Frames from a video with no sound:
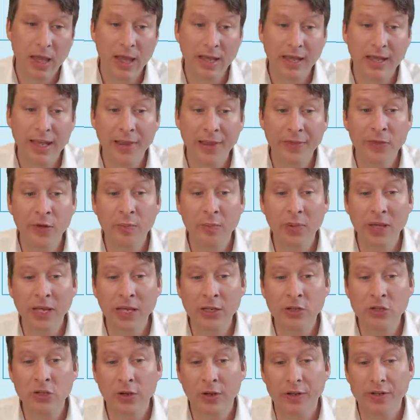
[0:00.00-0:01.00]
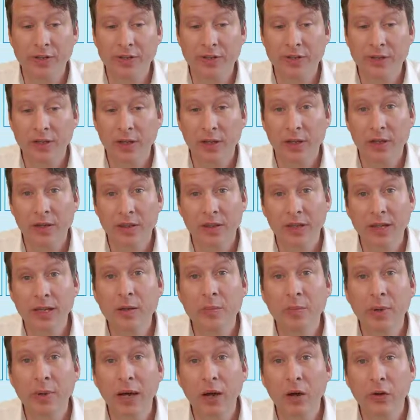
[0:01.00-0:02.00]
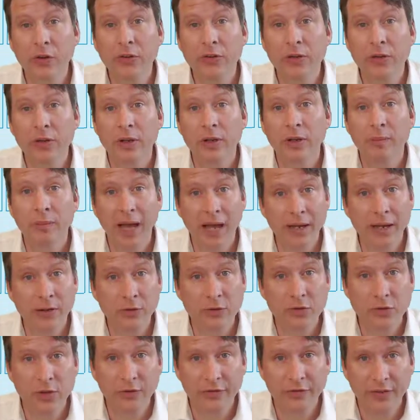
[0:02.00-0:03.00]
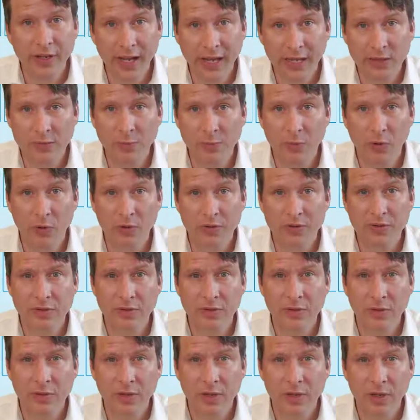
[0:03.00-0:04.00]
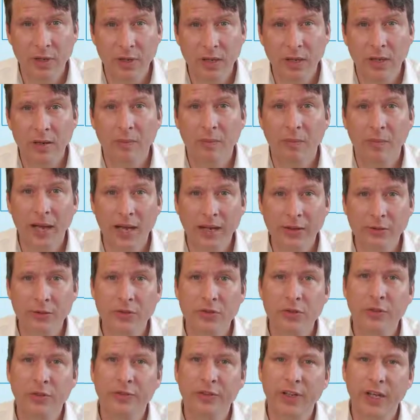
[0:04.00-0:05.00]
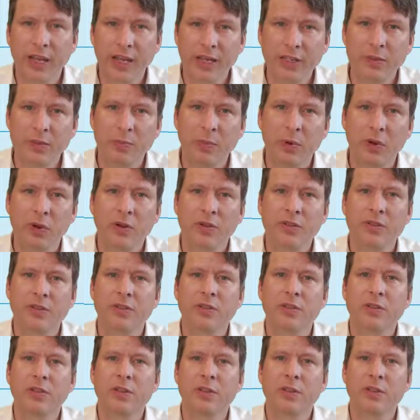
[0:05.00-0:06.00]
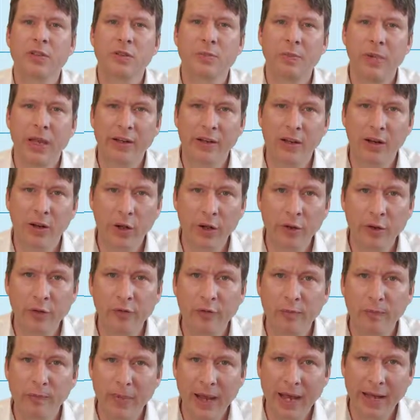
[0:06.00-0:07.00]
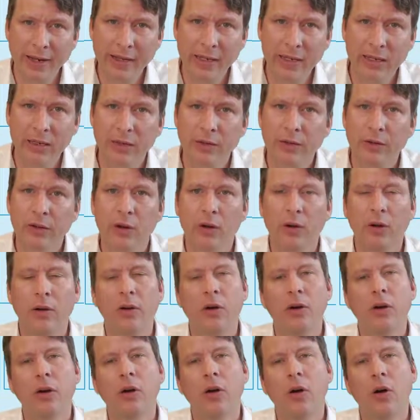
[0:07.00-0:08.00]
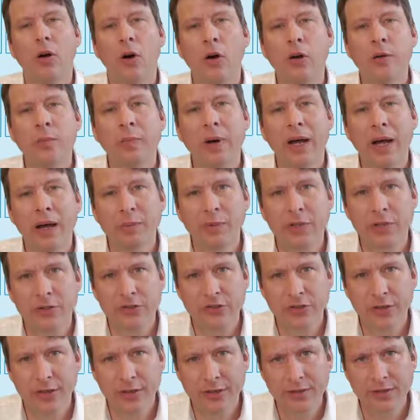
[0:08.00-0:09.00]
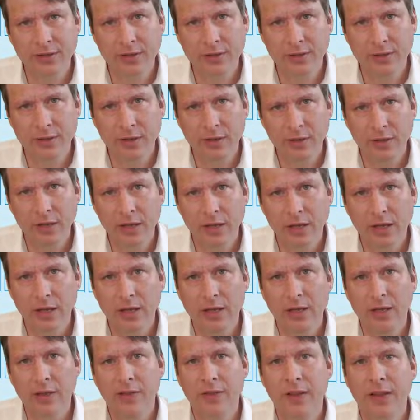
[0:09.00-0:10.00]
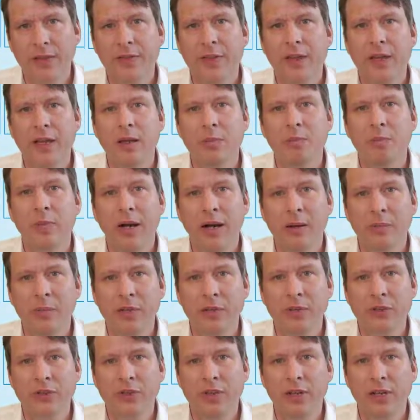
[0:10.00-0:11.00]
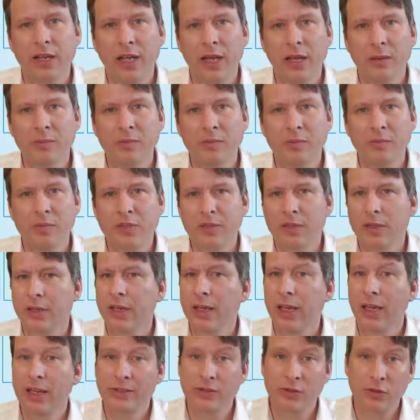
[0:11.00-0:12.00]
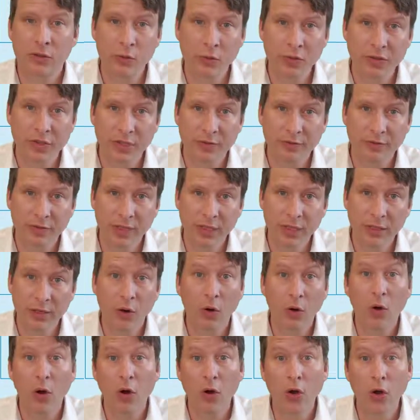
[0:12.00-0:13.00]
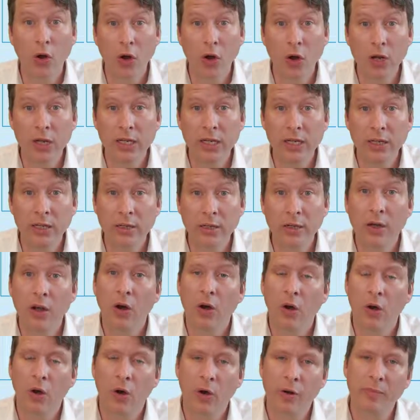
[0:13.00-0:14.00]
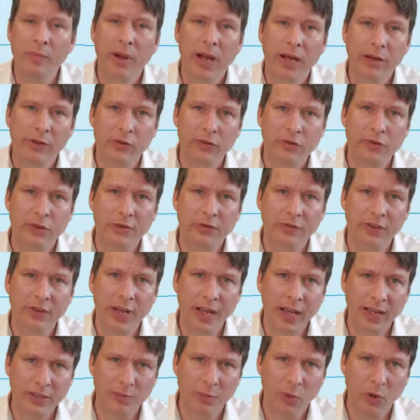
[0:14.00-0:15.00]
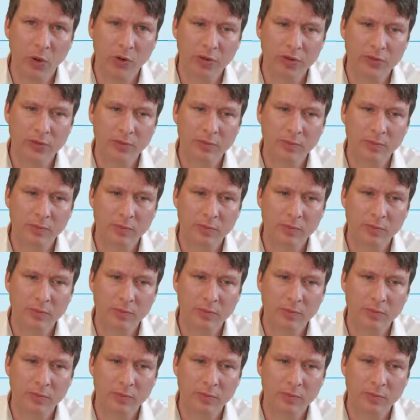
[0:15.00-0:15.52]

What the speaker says: Get the big shots. Think about Microsoft Xbox. Microsoft Xbox spend a lot of money on publishers that they publish the games exclusively or early on Microsoft Xbox.